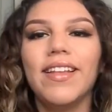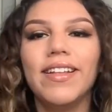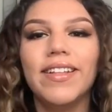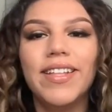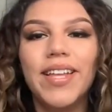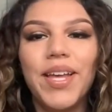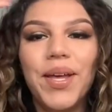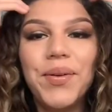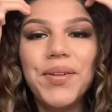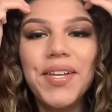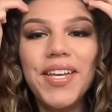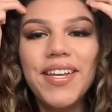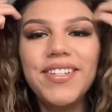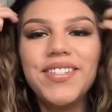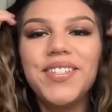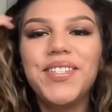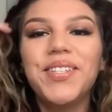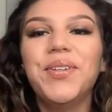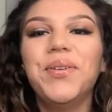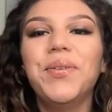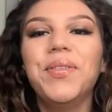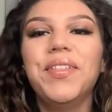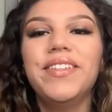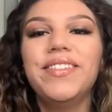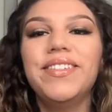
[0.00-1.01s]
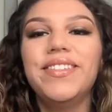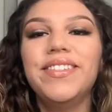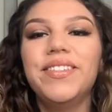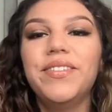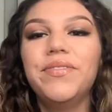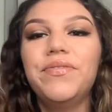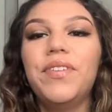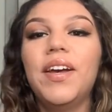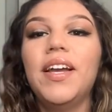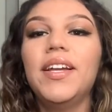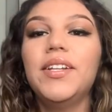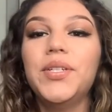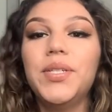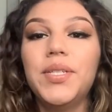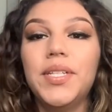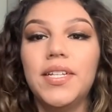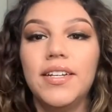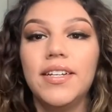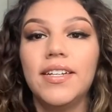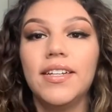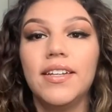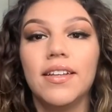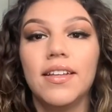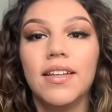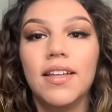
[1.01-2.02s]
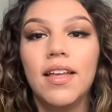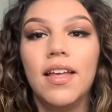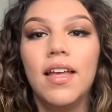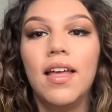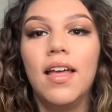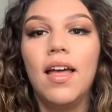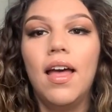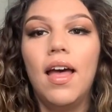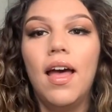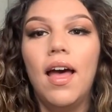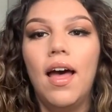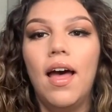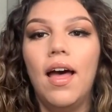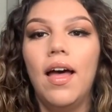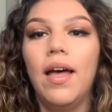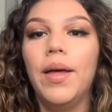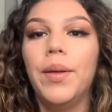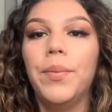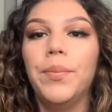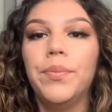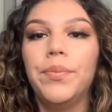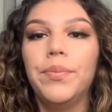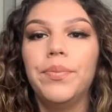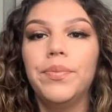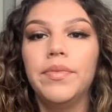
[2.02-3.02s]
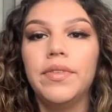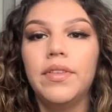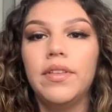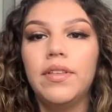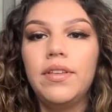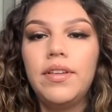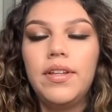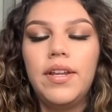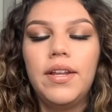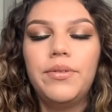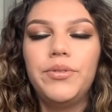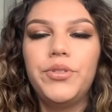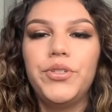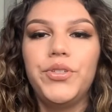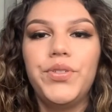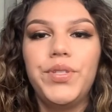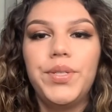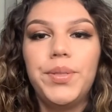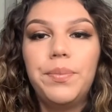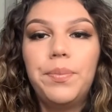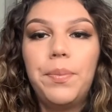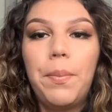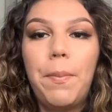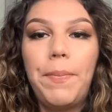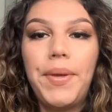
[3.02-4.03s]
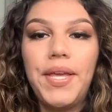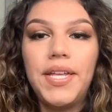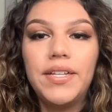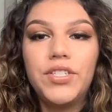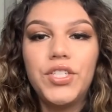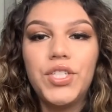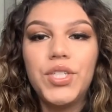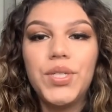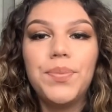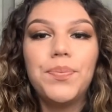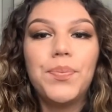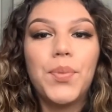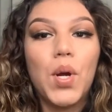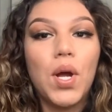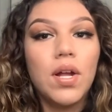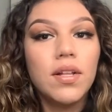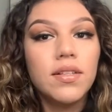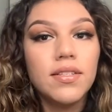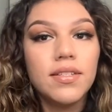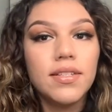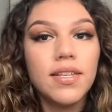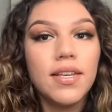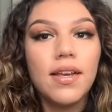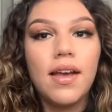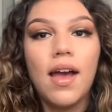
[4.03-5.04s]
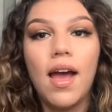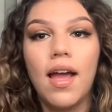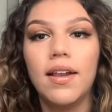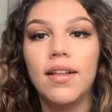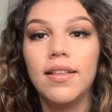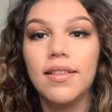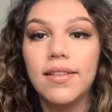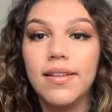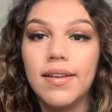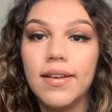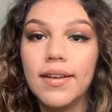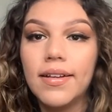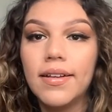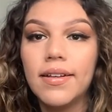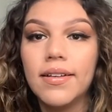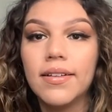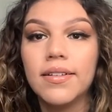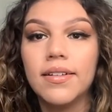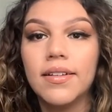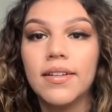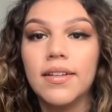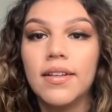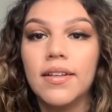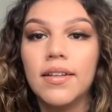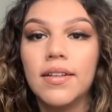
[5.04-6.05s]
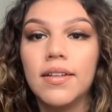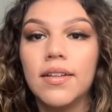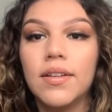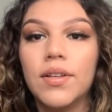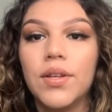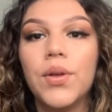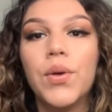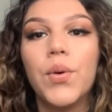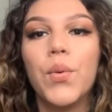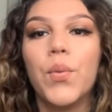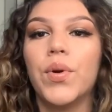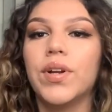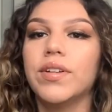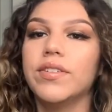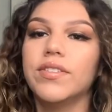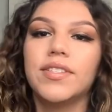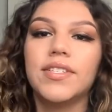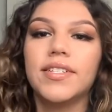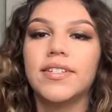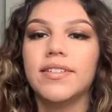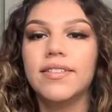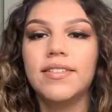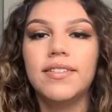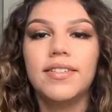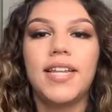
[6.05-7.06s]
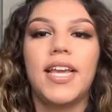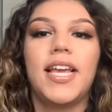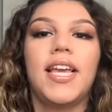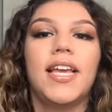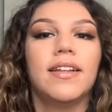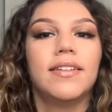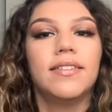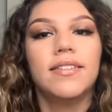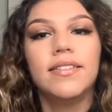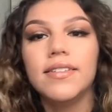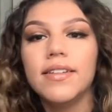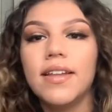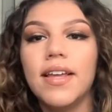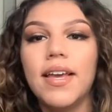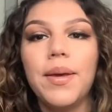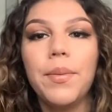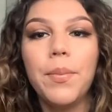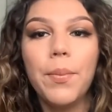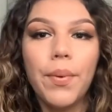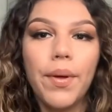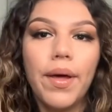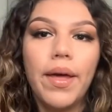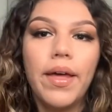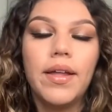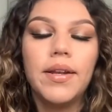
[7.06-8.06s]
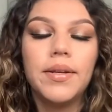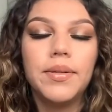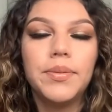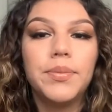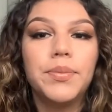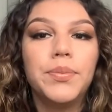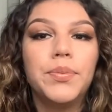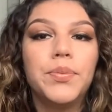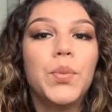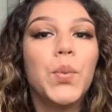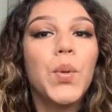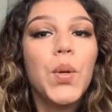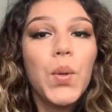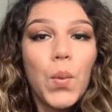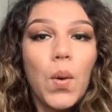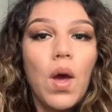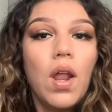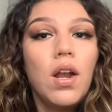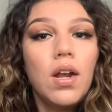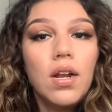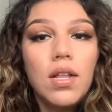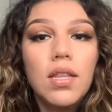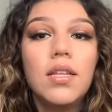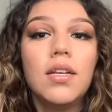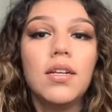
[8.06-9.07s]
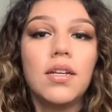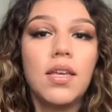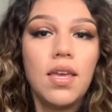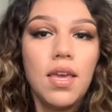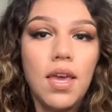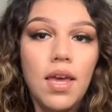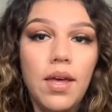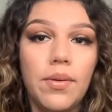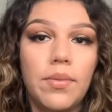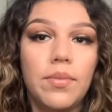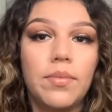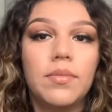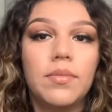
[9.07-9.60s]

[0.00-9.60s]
Okay, so this is the final look. You know, just a beachy, bronzy kind of look. We're just gonna stay in today, but we wanted to look cute.